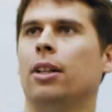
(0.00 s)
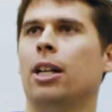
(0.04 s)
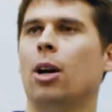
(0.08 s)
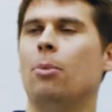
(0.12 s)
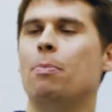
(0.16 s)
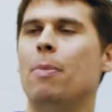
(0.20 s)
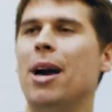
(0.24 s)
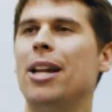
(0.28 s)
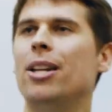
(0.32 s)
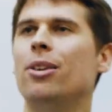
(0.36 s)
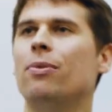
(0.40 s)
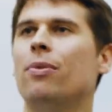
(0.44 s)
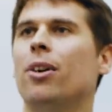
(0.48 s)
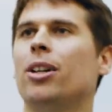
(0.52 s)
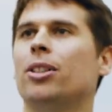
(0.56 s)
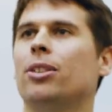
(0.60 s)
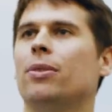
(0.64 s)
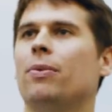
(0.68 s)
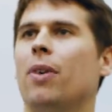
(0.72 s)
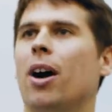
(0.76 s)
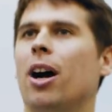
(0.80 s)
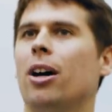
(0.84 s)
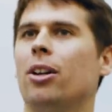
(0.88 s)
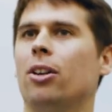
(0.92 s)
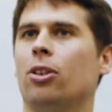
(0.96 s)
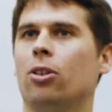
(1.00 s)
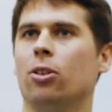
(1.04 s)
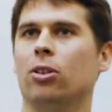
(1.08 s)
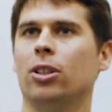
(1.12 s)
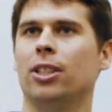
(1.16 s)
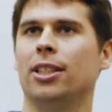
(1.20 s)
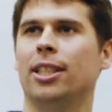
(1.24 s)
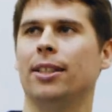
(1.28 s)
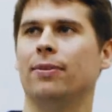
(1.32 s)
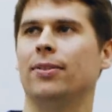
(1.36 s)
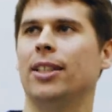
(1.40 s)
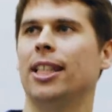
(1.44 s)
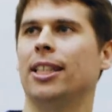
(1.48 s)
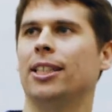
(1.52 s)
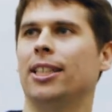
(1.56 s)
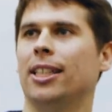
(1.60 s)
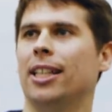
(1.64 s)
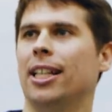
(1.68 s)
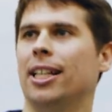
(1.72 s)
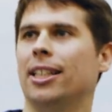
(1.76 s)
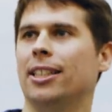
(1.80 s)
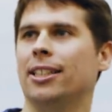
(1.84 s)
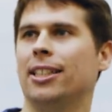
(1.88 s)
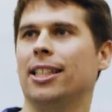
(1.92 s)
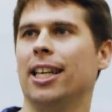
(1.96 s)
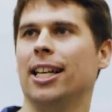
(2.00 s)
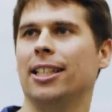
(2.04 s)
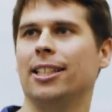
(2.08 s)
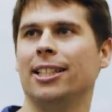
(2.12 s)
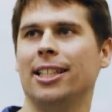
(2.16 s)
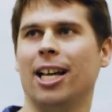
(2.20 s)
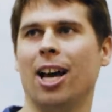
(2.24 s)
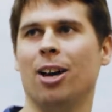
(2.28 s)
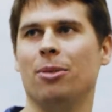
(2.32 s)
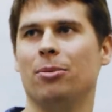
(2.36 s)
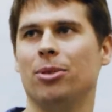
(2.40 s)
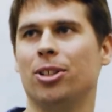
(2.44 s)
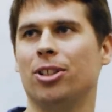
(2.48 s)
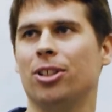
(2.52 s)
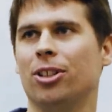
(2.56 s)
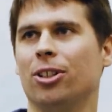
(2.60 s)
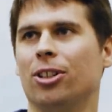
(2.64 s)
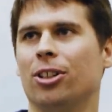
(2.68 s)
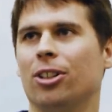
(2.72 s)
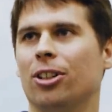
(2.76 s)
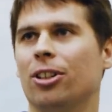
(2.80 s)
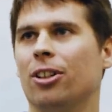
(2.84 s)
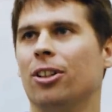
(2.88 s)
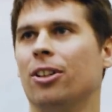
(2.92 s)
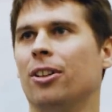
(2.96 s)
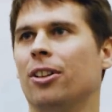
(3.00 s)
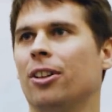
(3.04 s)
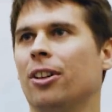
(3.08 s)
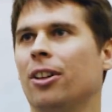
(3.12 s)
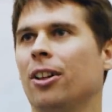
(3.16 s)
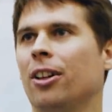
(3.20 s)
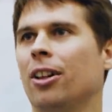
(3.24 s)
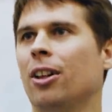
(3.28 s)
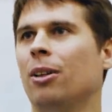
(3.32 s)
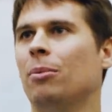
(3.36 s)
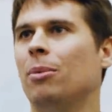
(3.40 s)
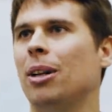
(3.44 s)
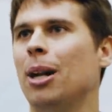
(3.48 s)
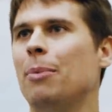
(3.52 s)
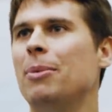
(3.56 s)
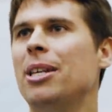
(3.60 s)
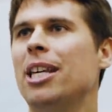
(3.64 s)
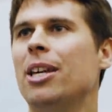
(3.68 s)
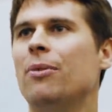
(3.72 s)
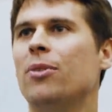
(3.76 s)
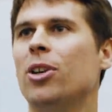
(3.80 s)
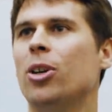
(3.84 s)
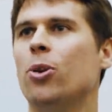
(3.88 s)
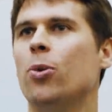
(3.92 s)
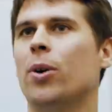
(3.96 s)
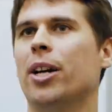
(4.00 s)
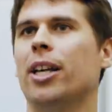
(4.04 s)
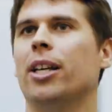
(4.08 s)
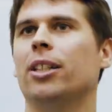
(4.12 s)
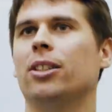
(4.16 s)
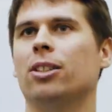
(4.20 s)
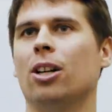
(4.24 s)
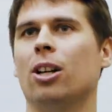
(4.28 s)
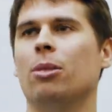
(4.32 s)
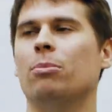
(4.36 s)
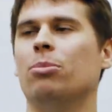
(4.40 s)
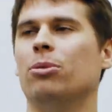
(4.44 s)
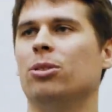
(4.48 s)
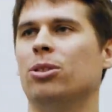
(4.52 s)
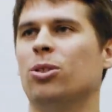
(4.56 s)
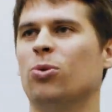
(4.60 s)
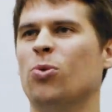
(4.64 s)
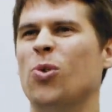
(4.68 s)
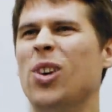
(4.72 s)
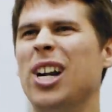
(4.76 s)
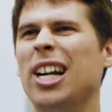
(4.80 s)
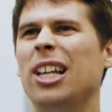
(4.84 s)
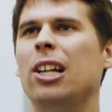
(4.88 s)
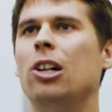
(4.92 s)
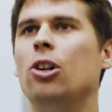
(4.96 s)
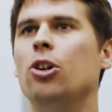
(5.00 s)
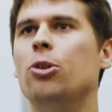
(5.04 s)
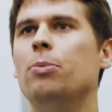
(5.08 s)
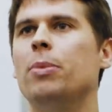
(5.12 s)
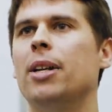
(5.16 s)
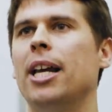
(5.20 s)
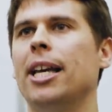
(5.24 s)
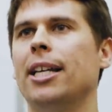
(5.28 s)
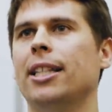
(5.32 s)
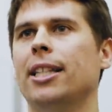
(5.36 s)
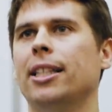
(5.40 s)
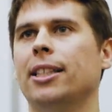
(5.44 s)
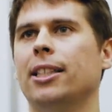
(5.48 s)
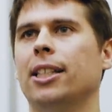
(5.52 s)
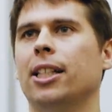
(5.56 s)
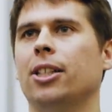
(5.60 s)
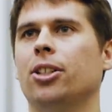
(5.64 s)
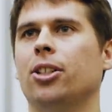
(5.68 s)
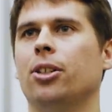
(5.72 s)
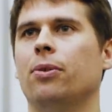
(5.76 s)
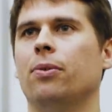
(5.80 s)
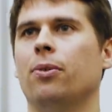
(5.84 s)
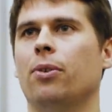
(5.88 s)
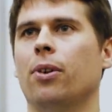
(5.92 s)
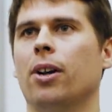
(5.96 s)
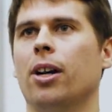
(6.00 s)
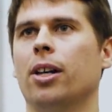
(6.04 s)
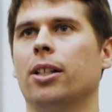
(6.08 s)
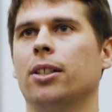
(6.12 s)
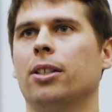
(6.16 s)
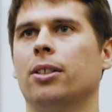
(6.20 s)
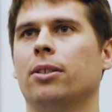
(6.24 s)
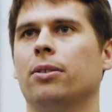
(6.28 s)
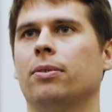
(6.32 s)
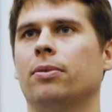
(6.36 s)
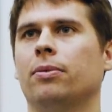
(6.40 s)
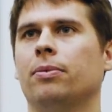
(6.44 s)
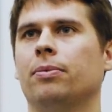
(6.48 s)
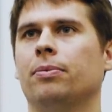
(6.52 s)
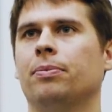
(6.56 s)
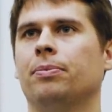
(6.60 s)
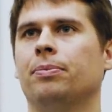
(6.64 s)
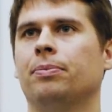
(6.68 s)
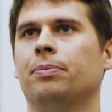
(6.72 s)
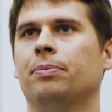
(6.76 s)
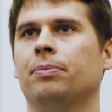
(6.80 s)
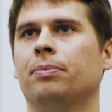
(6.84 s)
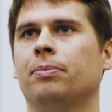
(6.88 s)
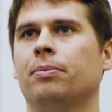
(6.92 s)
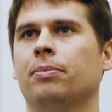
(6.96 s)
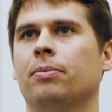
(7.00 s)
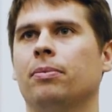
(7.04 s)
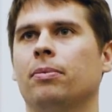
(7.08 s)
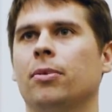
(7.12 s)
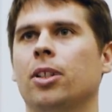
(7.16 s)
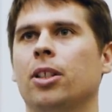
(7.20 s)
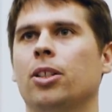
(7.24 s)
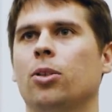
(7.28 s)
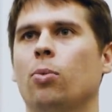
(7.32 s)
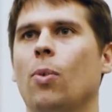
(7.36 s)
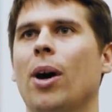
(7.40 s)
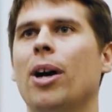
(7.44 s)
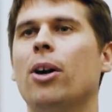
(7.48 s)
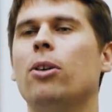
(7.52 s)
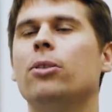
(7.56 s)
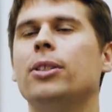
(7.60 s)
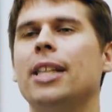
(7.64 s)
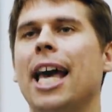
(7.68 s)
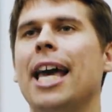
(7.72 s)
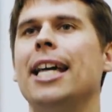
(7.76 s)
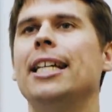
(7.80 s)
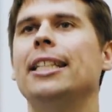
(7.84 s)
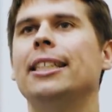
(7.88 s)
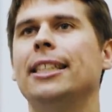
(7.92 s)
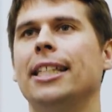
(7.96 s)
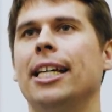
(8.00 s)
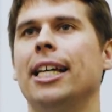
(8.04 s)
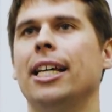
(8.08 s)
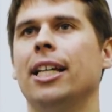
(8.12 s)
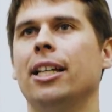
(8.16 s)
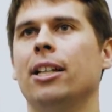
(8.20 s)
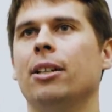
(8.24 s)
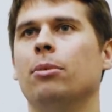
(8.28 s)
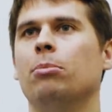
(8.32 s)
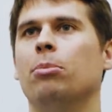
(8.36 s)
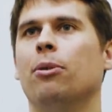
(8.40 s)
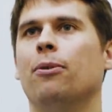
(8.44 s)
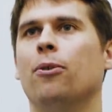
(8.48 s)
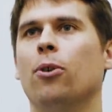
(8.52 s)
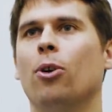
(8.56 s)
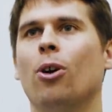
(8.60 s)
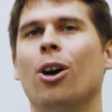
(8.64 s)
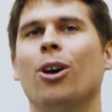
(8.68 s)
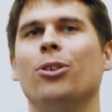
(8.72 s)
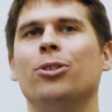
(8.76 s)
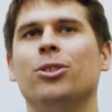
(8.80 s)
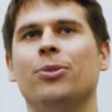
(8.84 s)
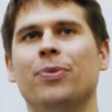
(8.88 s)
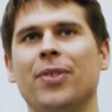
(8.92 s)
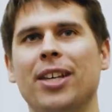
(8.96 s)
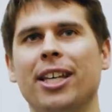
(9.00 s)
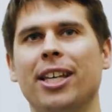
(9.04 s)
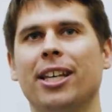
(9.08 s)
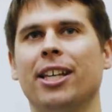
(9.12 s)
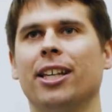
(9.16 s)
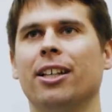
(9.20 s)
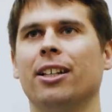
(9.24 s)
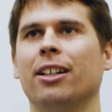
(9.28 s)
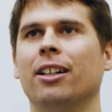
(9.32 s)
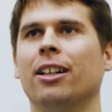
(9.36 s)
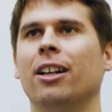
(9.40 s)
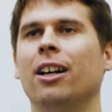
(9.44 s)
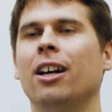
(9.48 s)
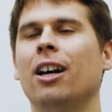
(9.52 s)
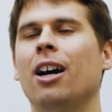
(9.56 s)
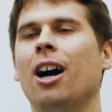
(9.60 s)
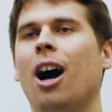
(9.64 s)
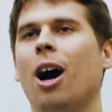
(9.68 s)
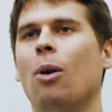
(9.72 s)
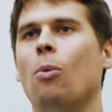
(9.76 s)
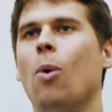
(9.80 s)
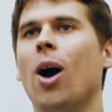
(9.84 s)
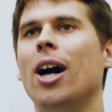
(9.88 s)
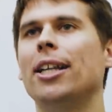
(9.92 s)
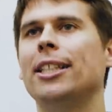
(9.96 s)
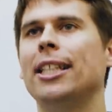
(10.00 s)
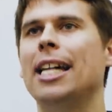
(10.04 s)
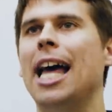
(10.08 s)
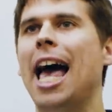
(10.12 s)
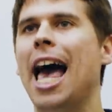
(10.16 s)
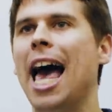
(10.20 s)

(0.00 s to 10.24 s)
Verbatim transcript: Now, many of us have heard of cognitive dissonance here today, I'm sure, but let me give you a quick example to really illuminate this issue for us. So, when I was 18, before I was vegan, I worked in